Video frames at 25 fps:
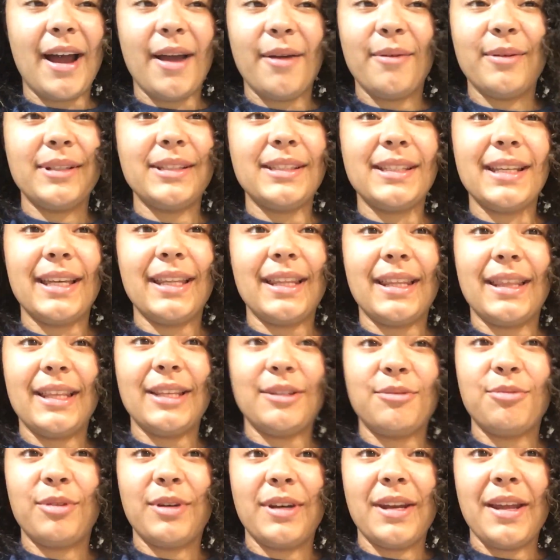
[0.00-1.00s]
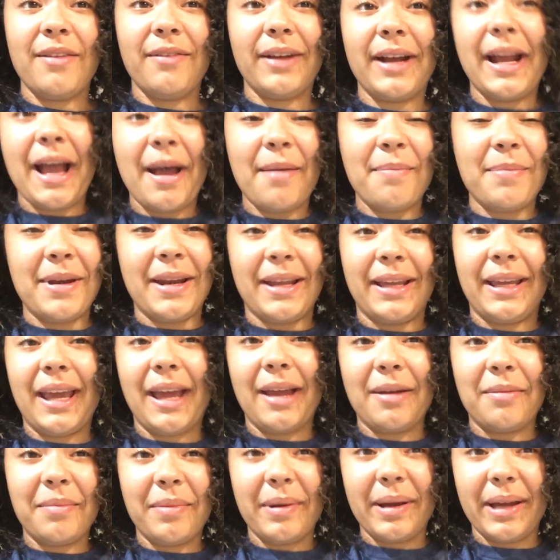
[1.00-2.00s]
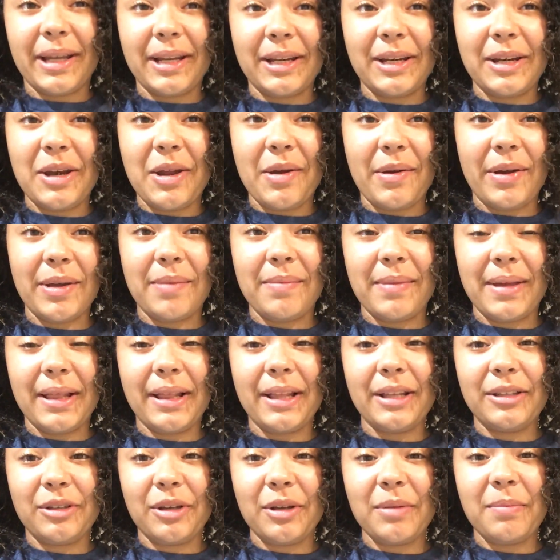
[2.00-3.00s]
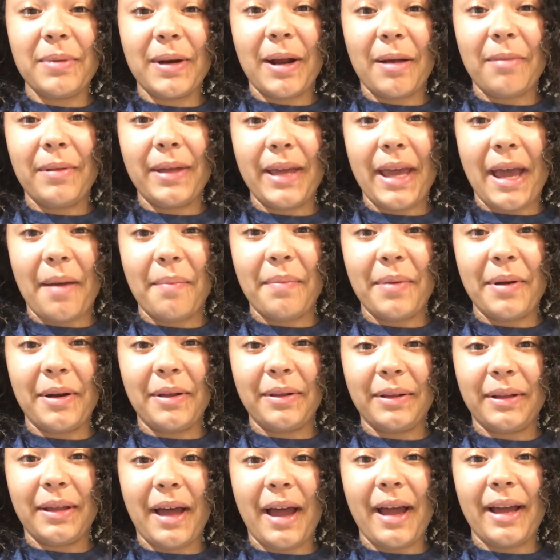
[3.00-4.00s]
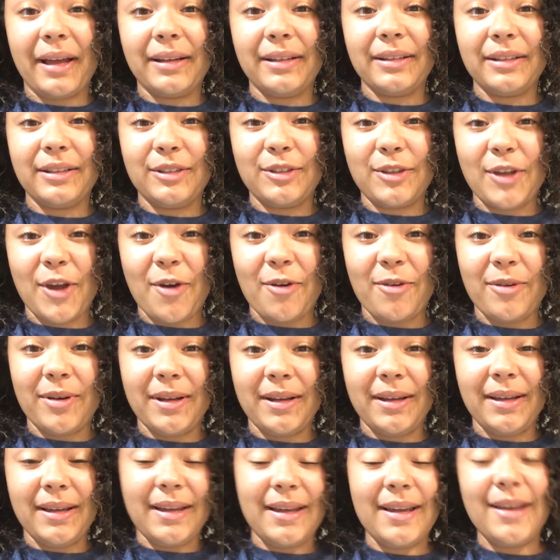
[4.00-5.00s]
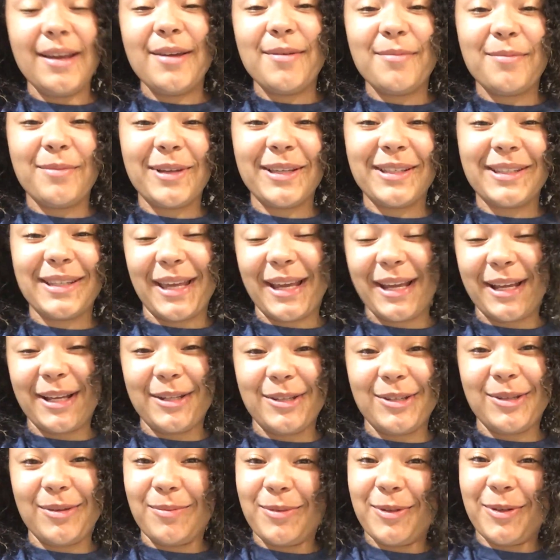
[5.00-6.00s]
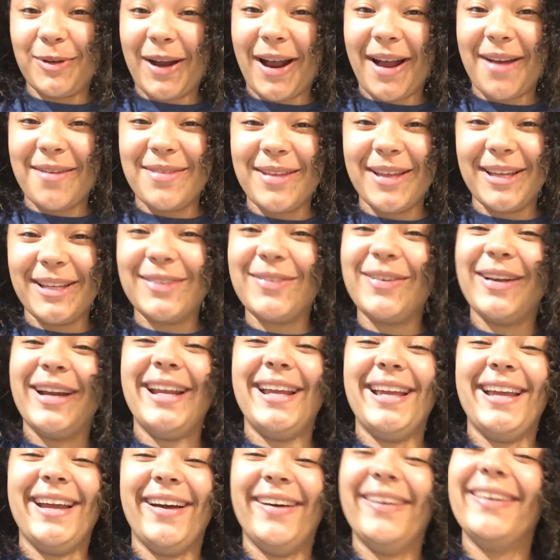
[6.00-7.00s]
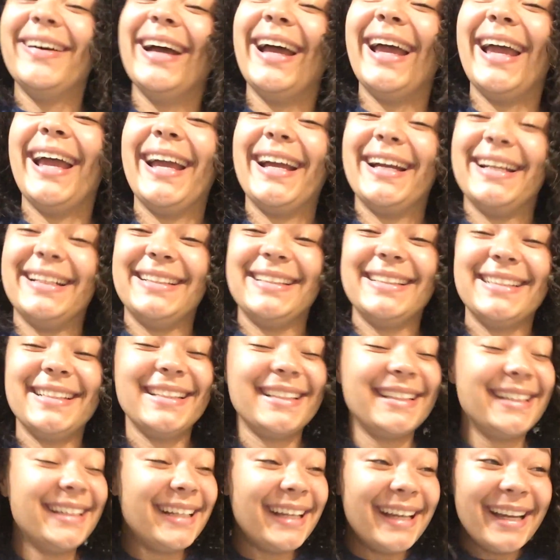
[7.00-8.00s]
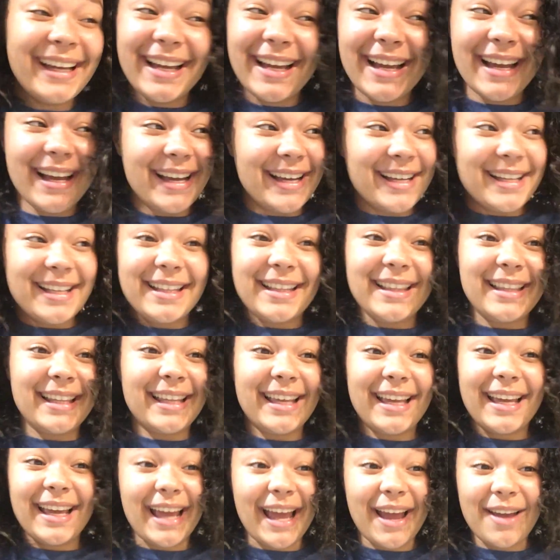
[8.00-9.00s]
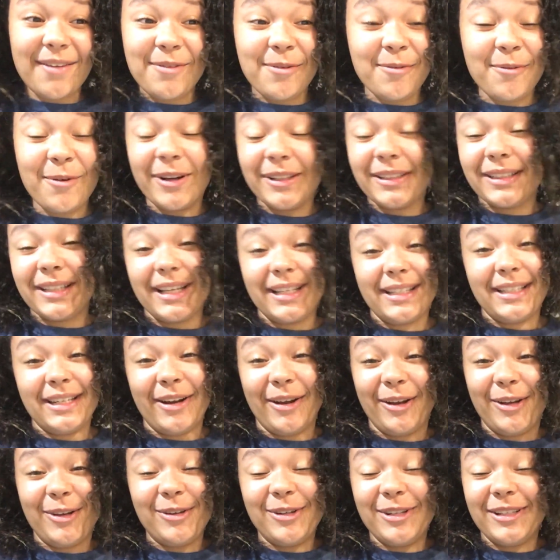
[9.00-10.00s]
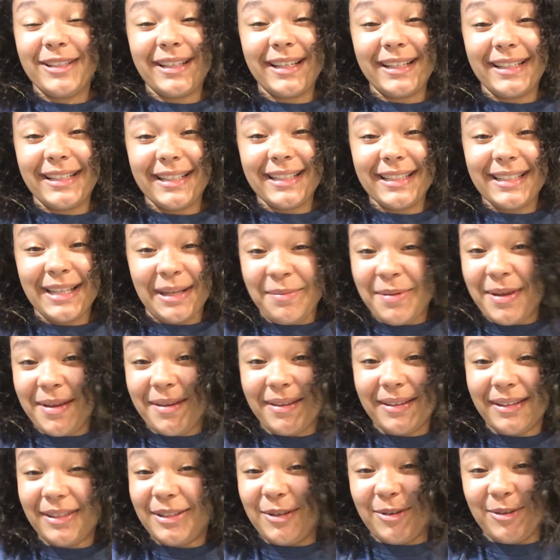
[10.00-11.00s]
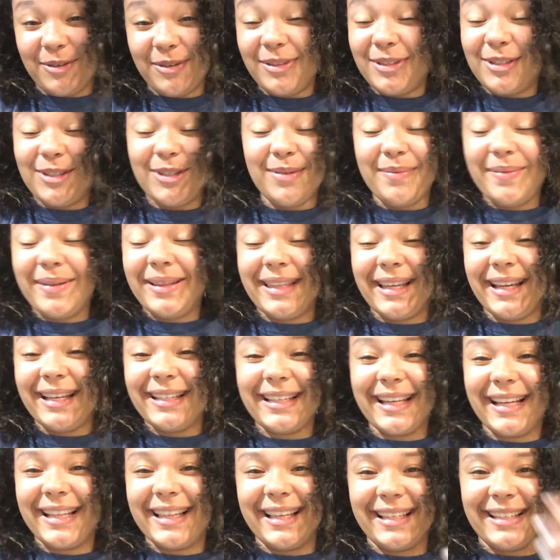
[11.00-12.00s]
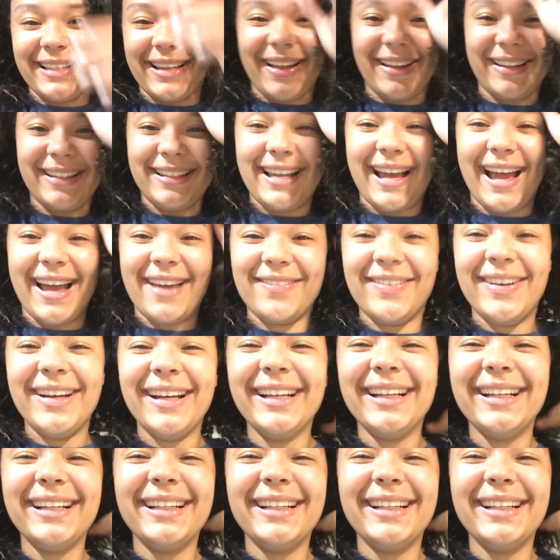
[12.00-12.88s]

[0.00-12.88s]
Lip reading: I would say that this would never happen again, but knowing me, this could probably happen a lot, so please like and subscribe to this video, and I mean, worst case scenario, you just get to see me do stupid things like this all the time.